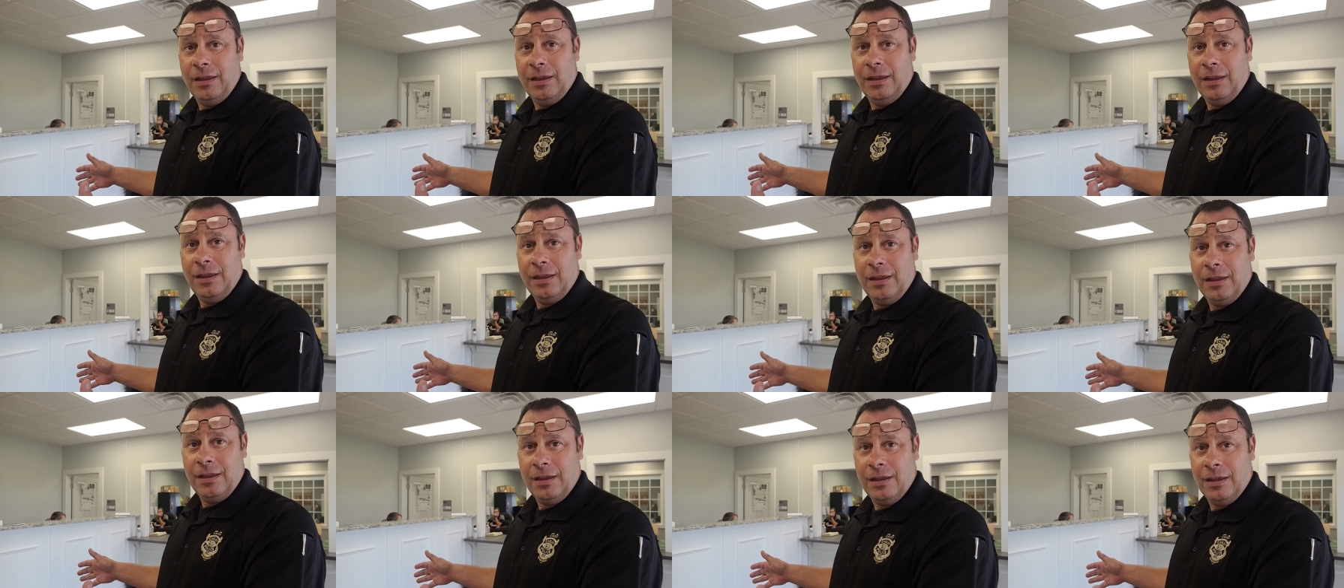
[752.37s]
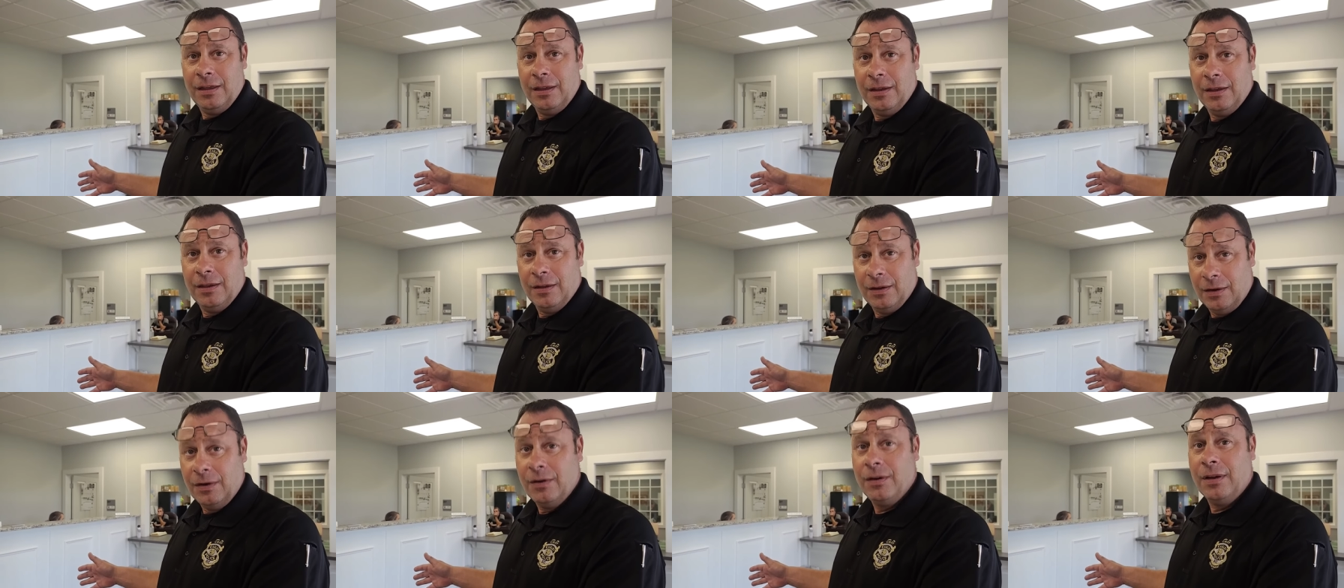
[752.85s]
Yeah, I'm
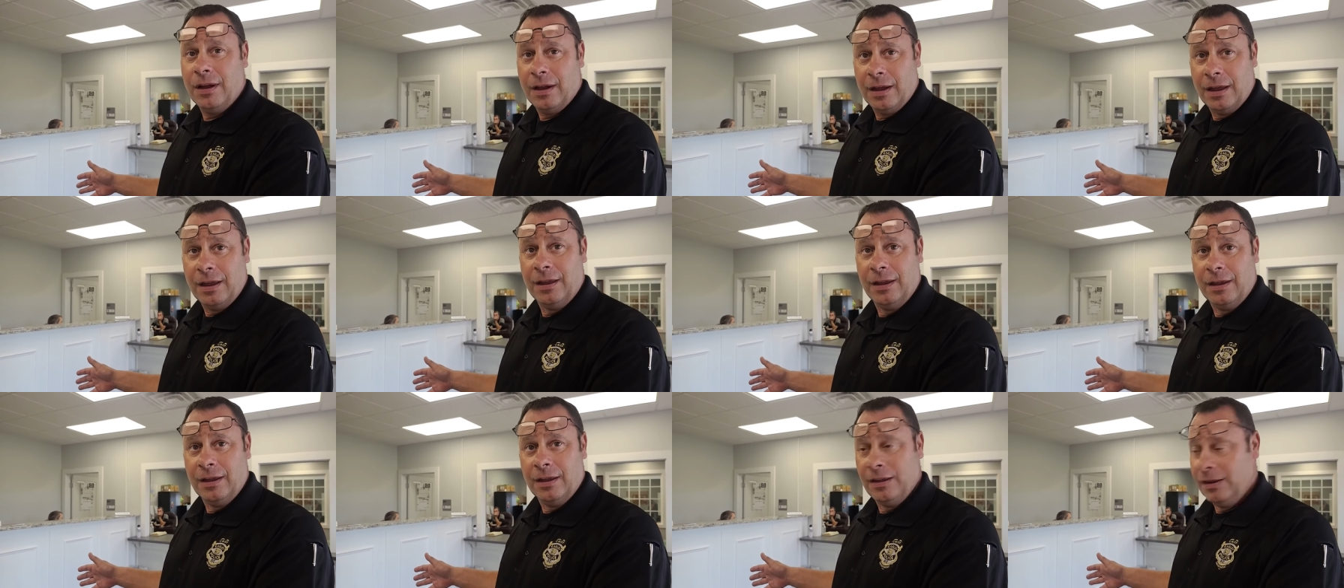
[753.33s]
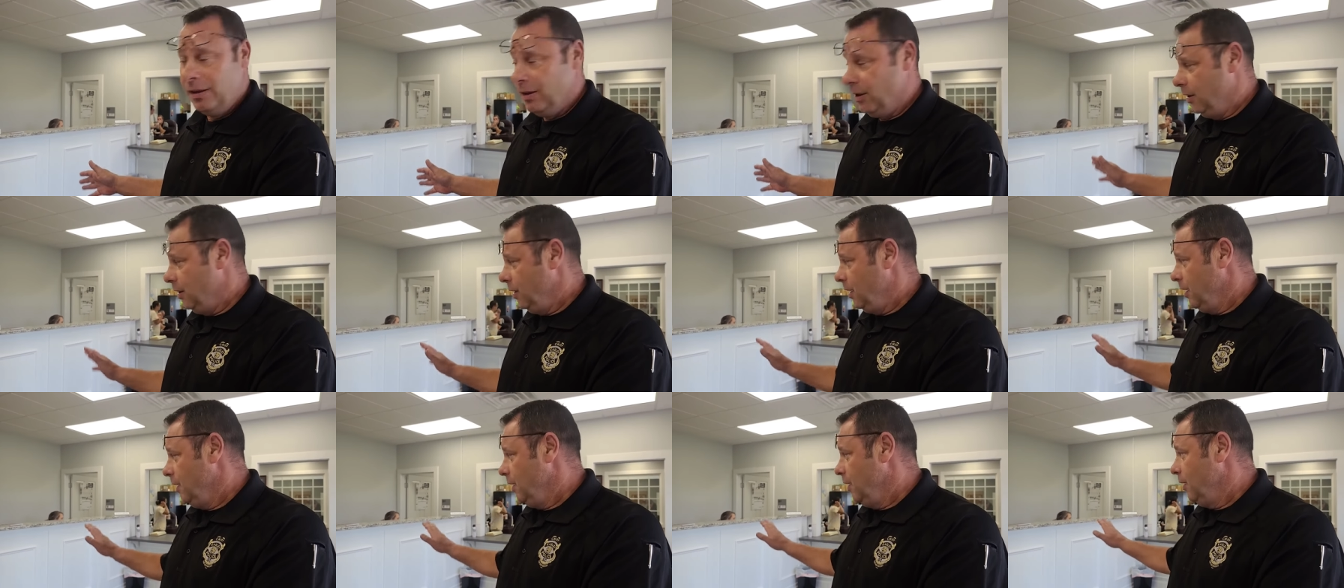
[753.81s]
sure. Okay.
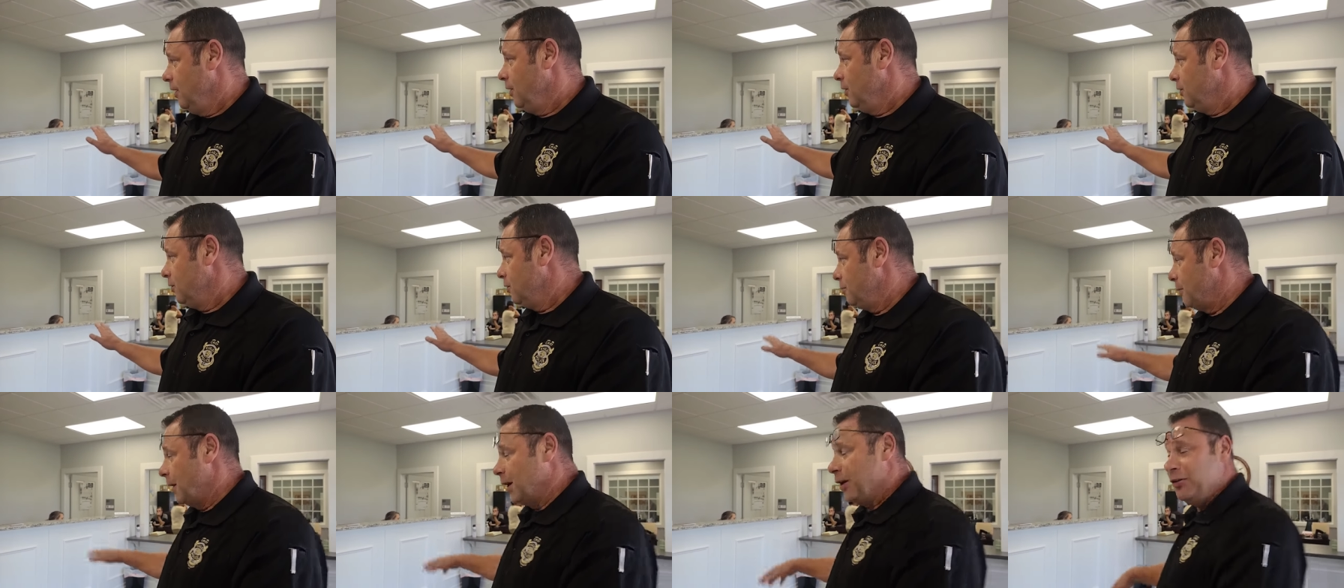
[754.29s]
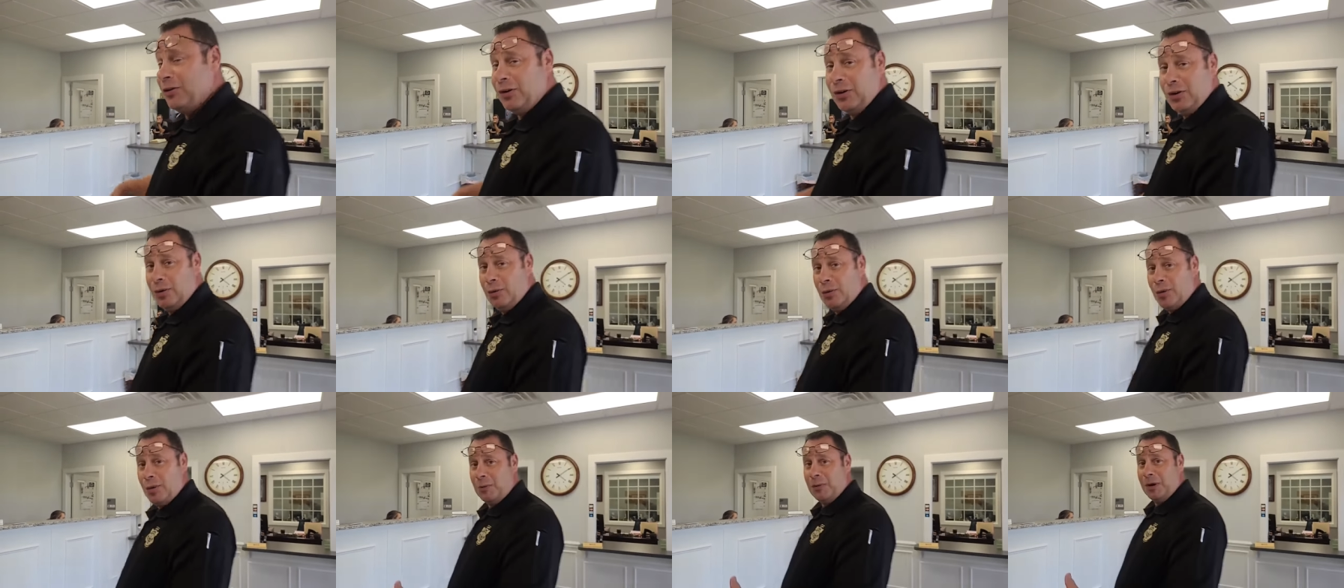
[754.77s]
Just make sure
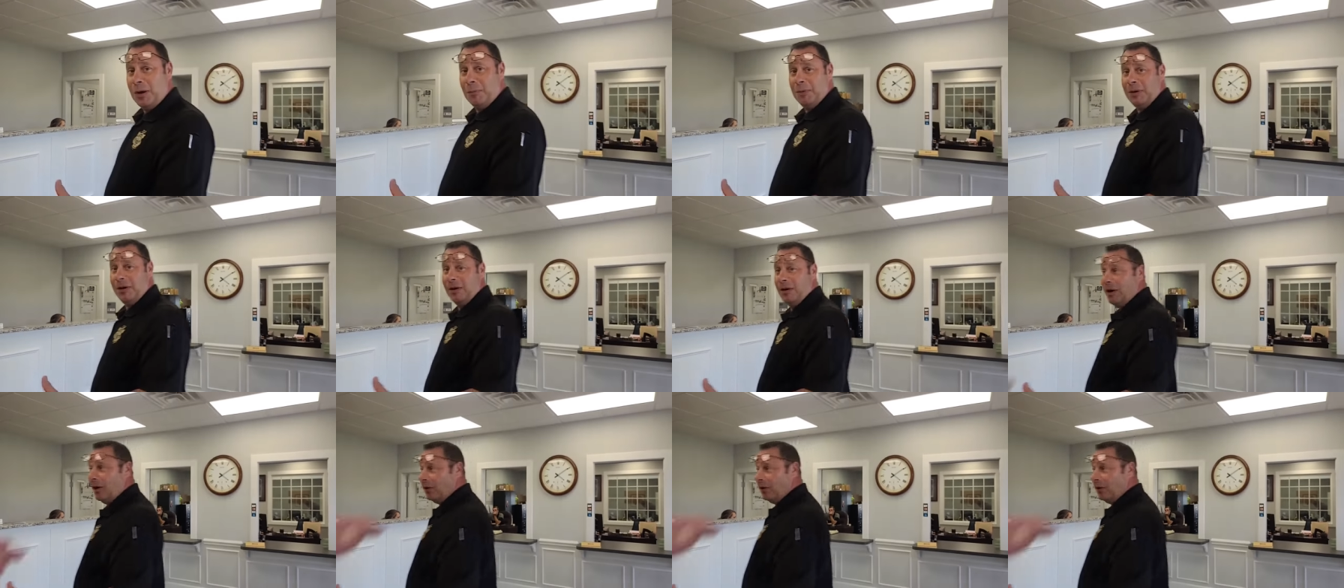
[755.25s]
you don't. Everybody